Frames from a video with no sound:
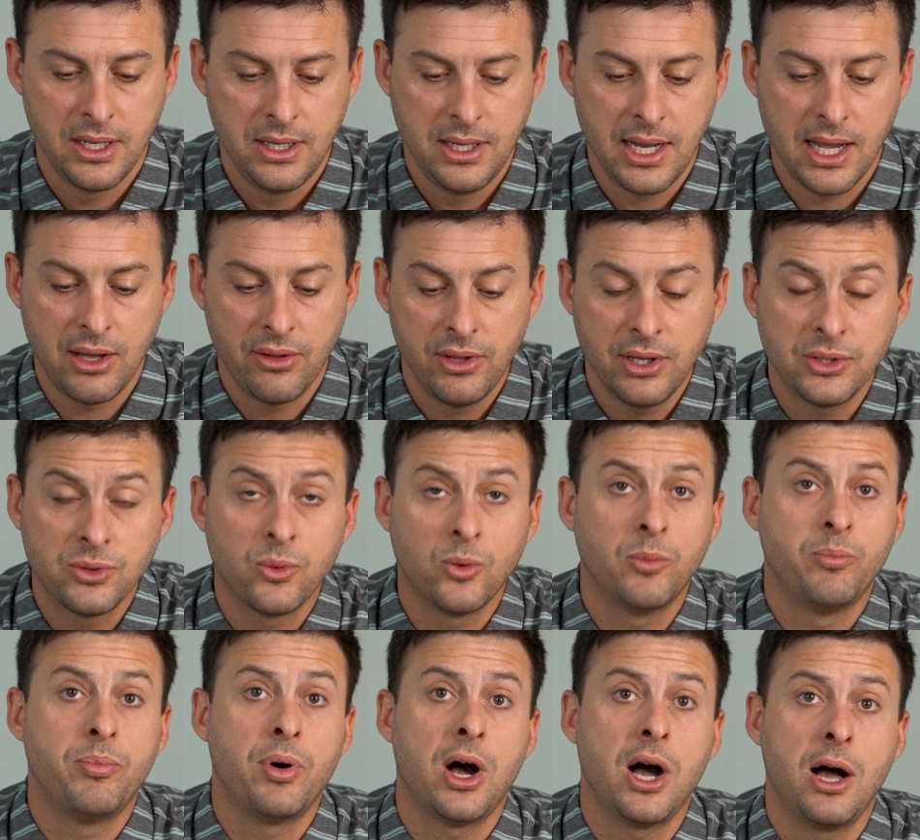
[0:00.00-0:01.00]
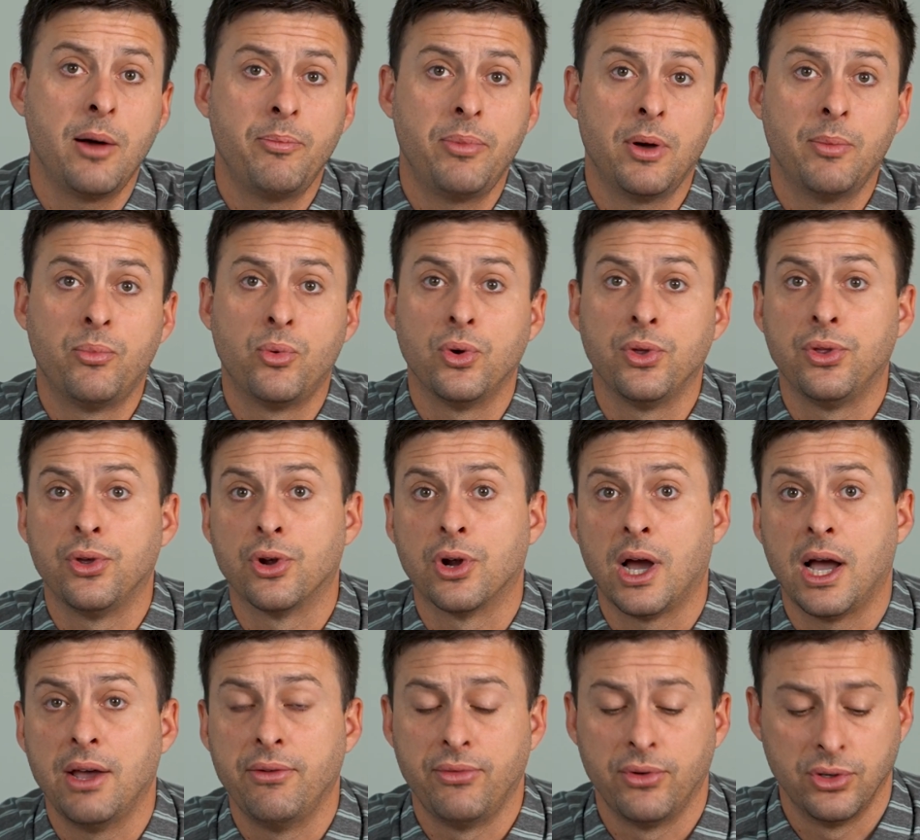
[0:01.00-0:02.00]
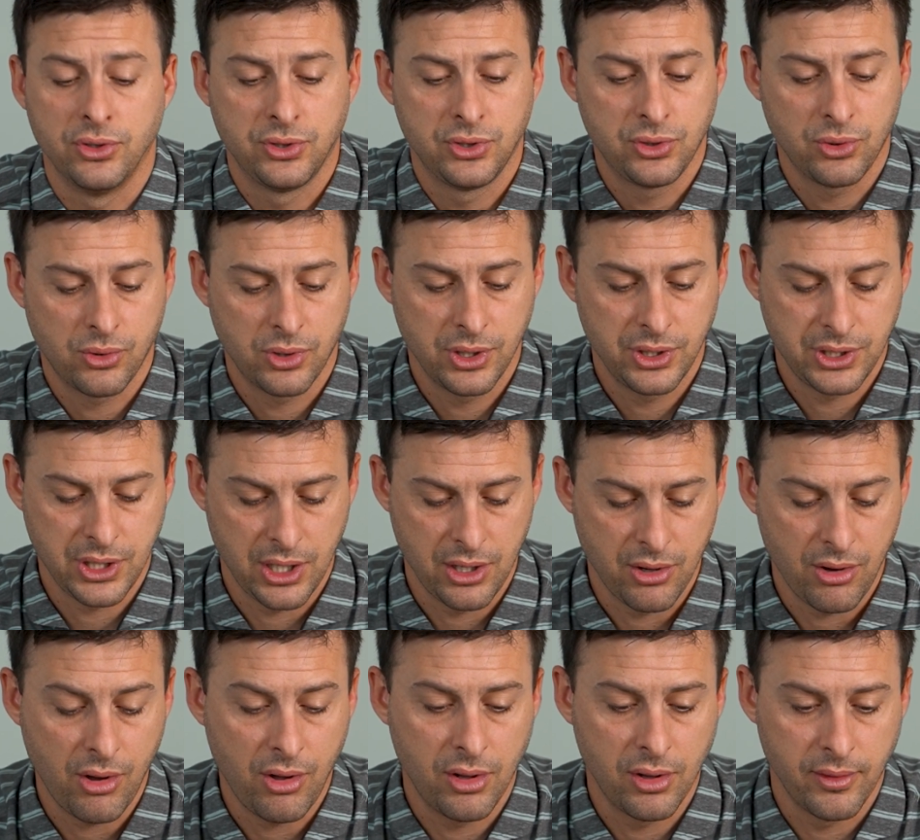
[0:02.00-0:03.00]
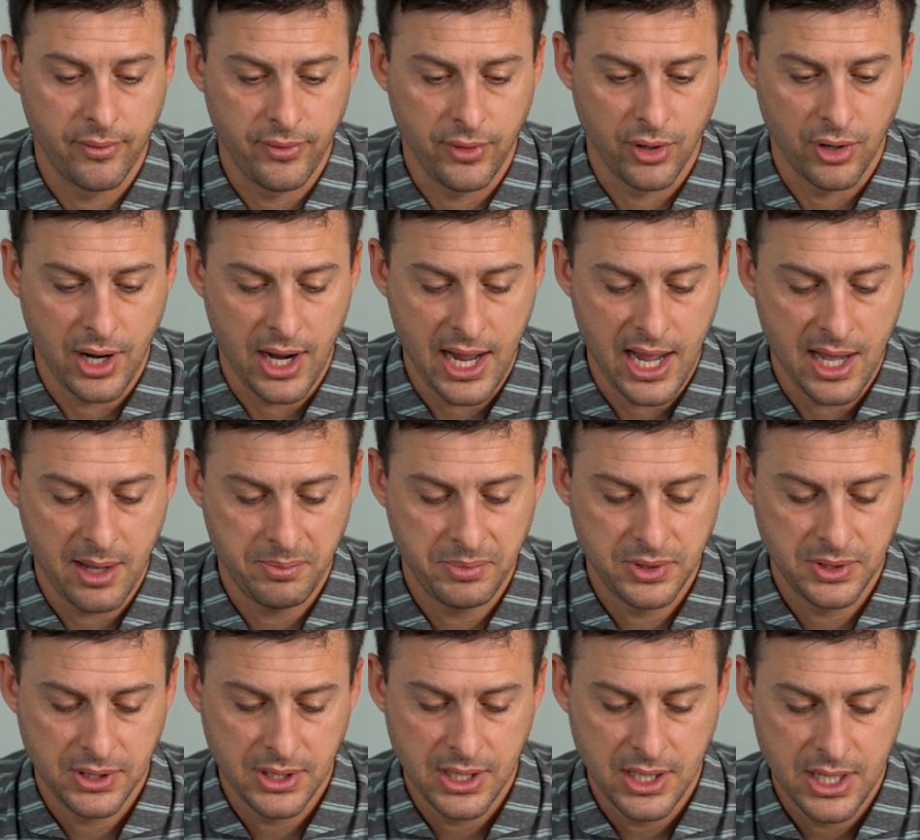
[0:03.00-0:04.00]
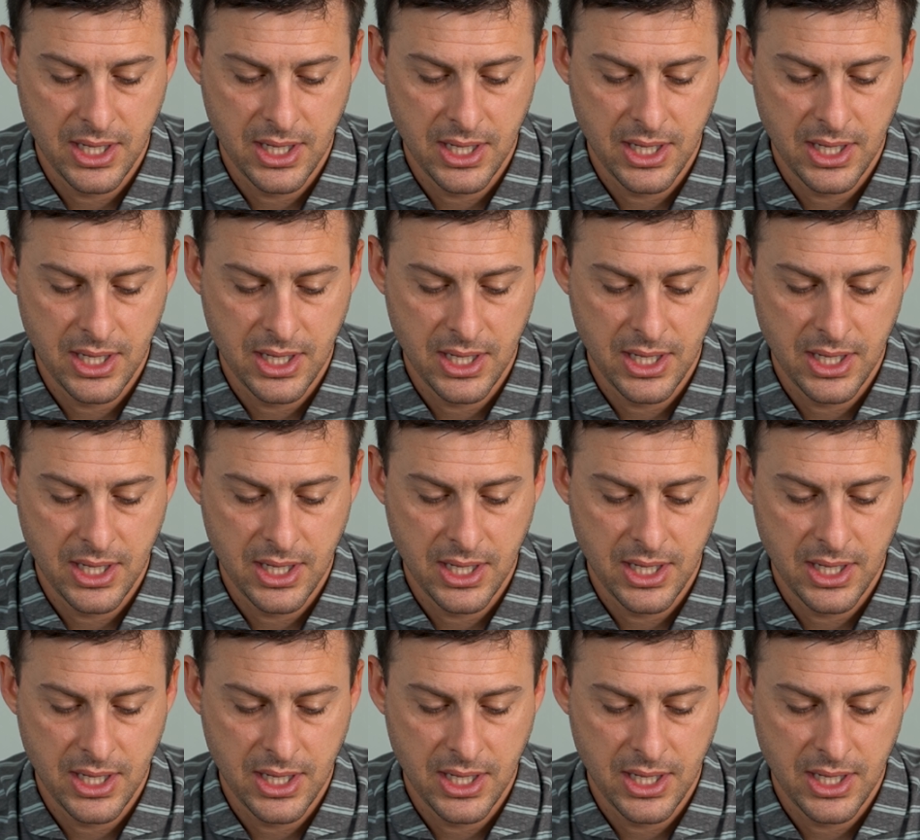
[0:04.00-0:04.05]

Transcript: Now this will pop up with your iPhone storage and all of your apps.